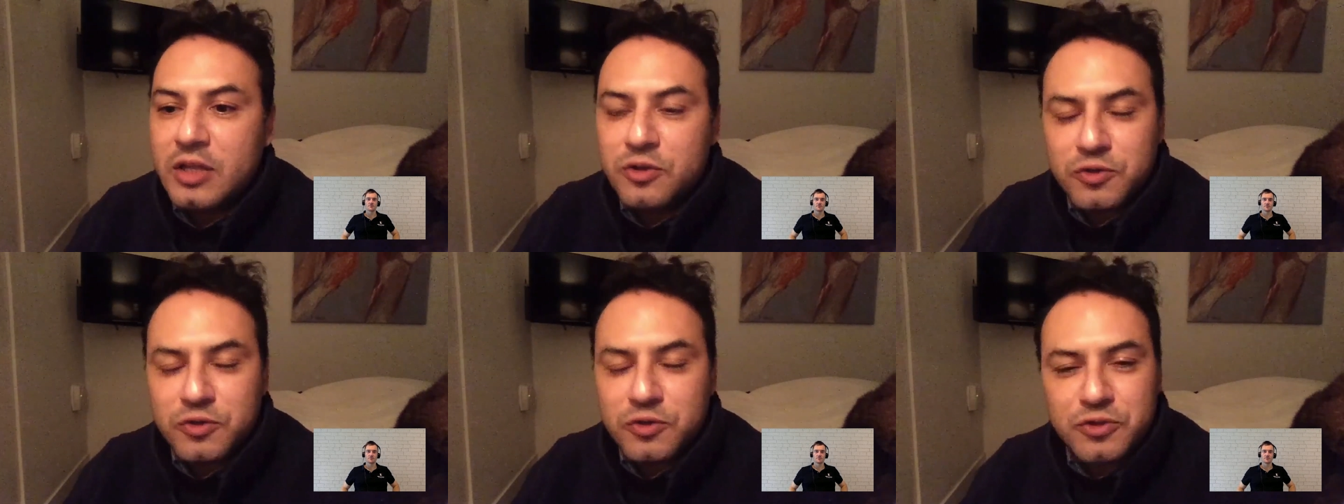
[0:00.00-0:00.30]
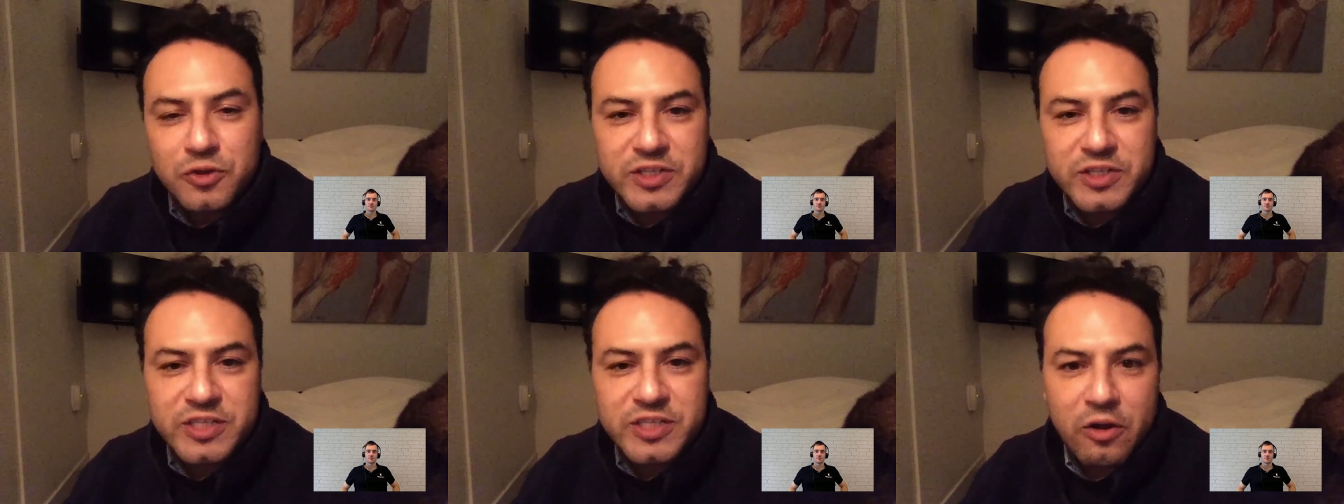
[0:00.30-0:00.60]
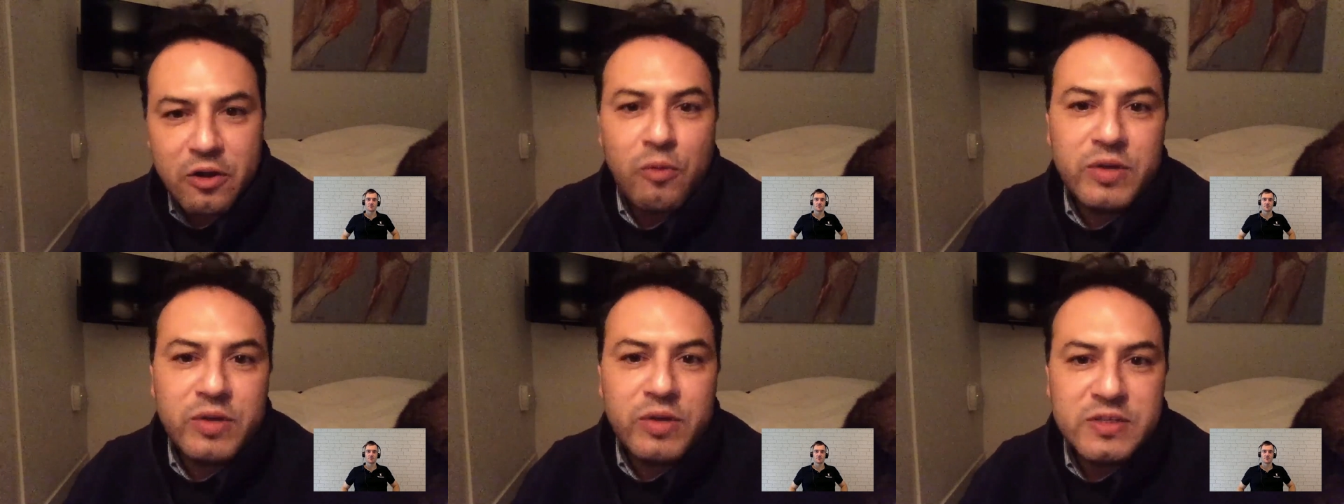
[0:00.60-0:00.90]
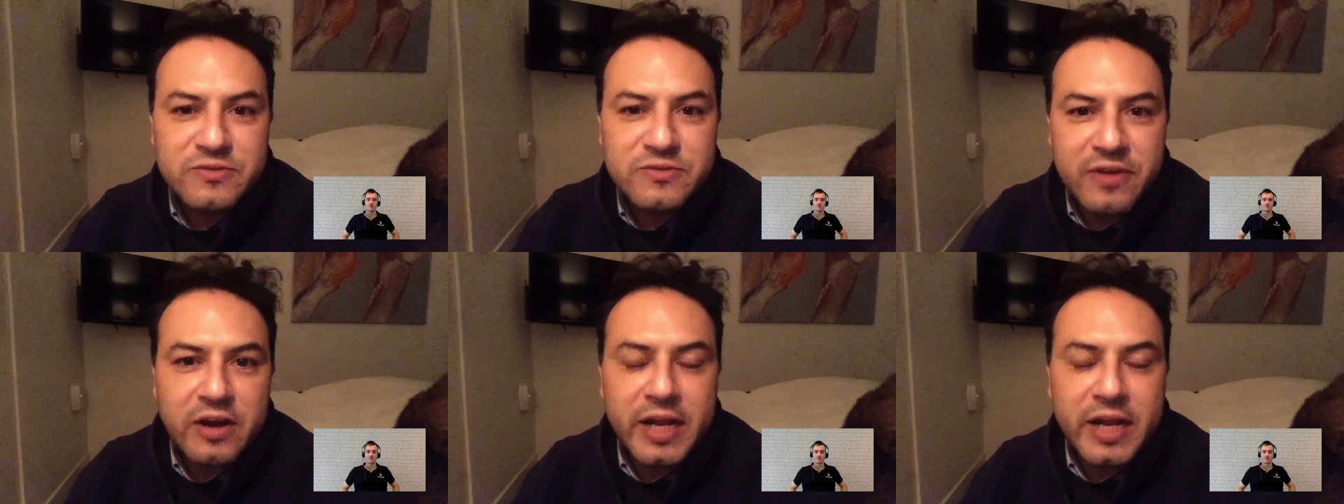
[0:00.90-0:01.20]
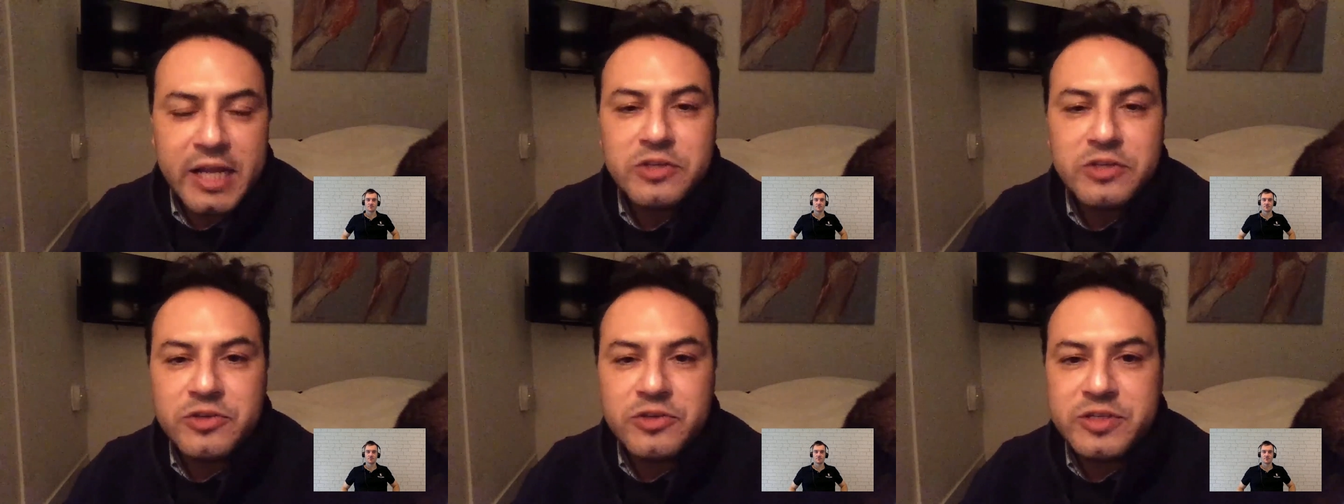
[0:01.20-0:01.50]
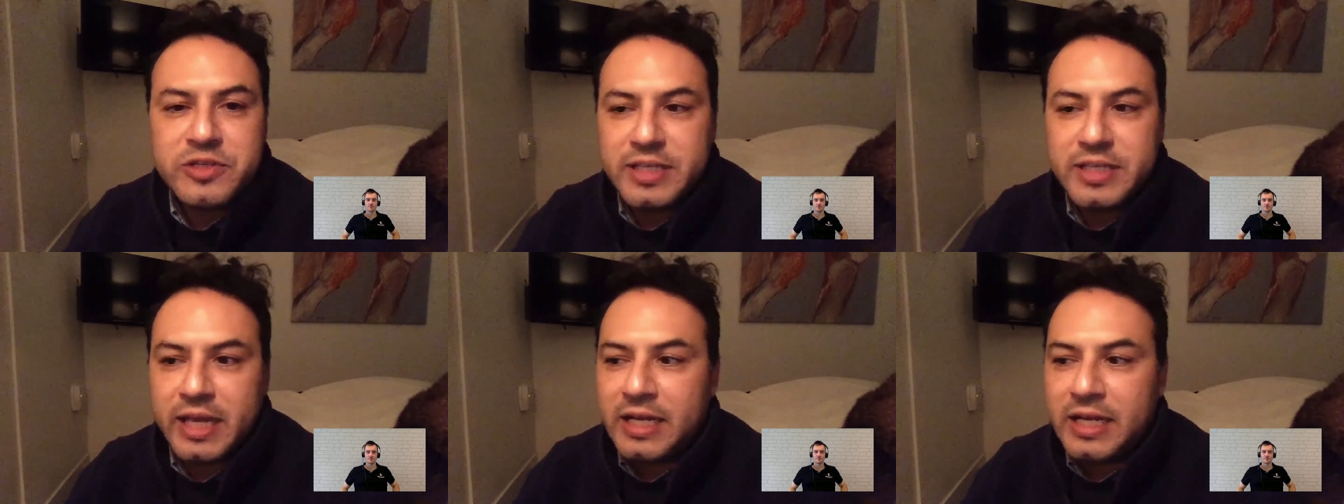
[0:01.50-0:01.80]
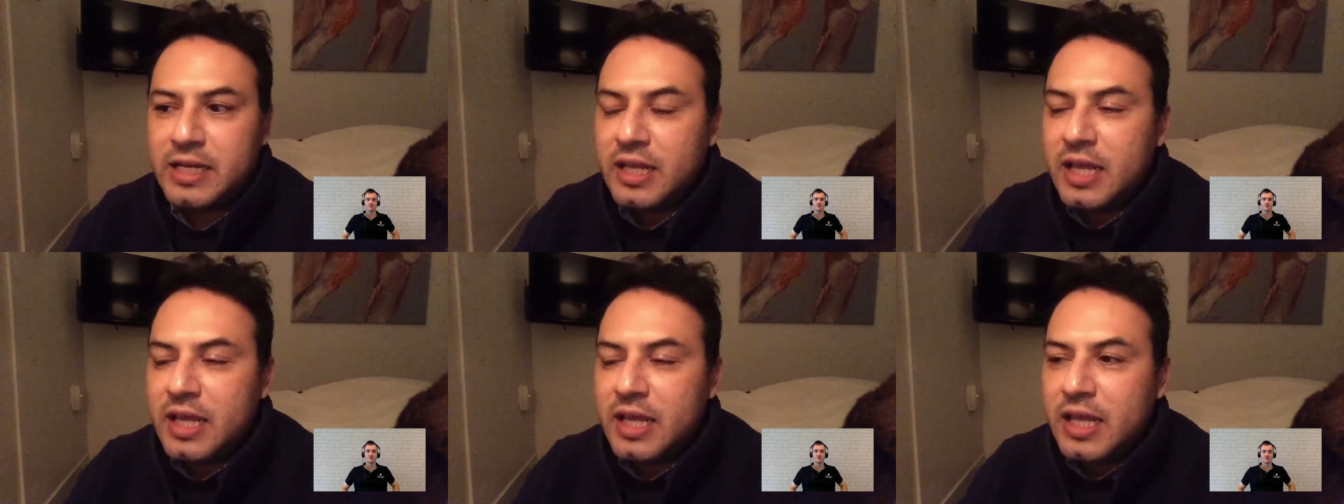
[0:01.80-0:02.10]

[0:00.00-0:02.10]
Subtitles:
Those stories are always very interesting.